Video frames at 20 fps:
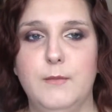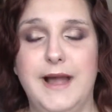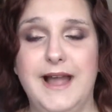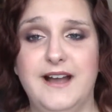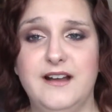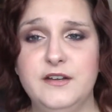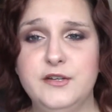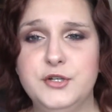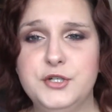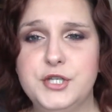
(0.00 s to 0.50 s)

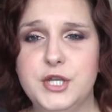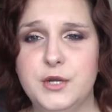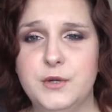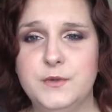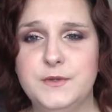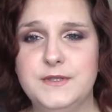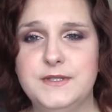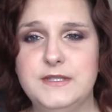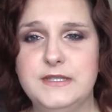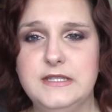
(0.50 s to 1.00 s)

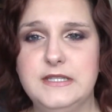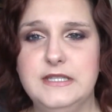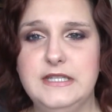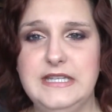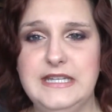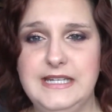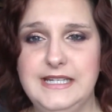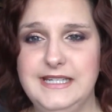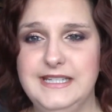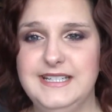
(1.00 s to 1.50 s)
undertones
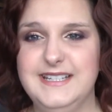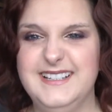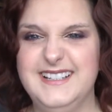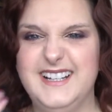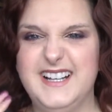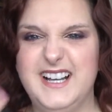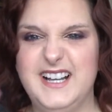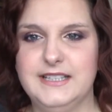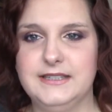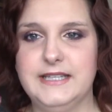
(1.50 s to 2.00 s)
need
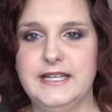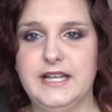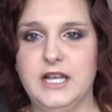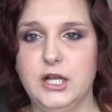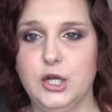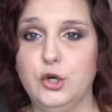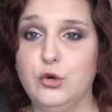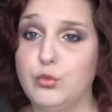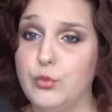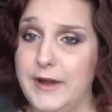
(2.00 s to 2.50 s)

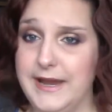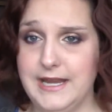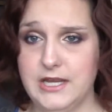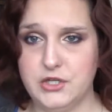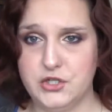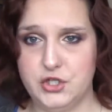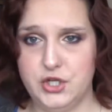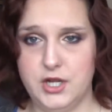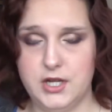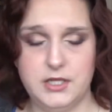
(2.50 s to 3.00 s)
a
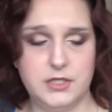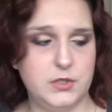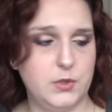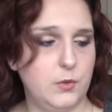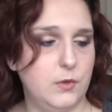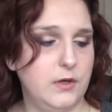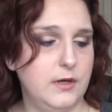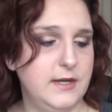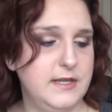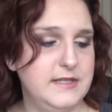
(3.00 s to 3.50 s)
grayish
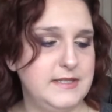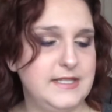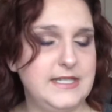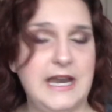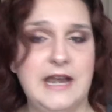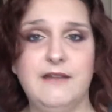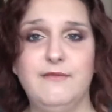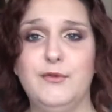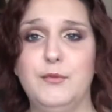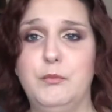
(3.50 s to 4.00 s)
contour
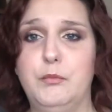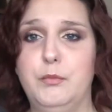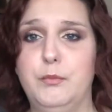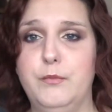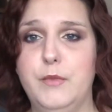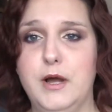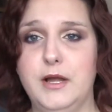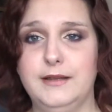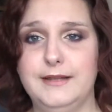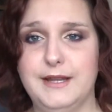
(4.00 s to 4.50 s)
instead of
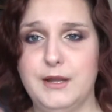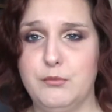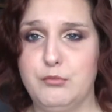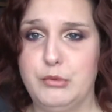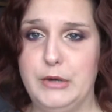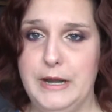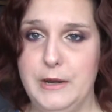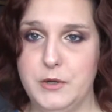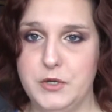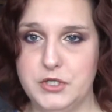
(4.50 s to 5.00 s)
a
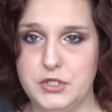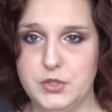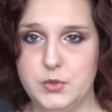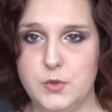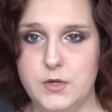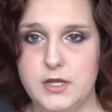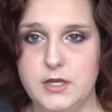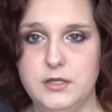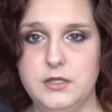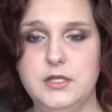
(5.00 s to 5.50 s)
brownish
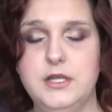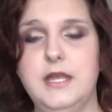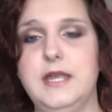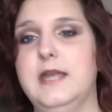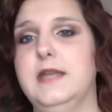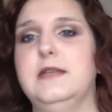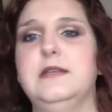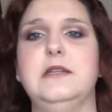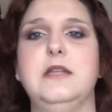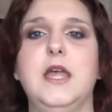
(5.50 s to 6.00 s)
one.
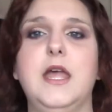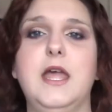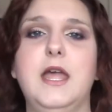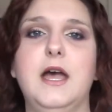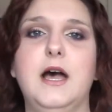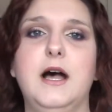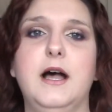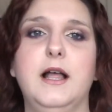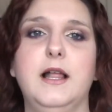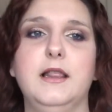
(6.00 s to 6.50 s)
And
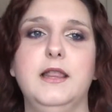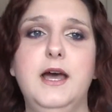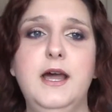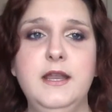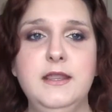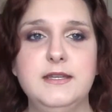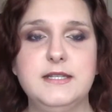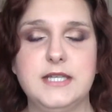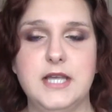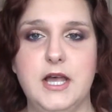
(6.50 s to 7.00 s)
a lot
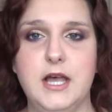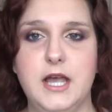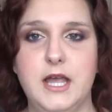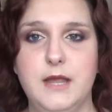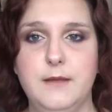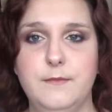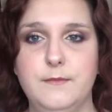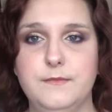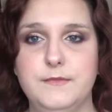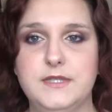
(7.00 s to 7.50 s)
of the
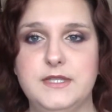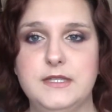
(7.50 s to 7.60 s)
time,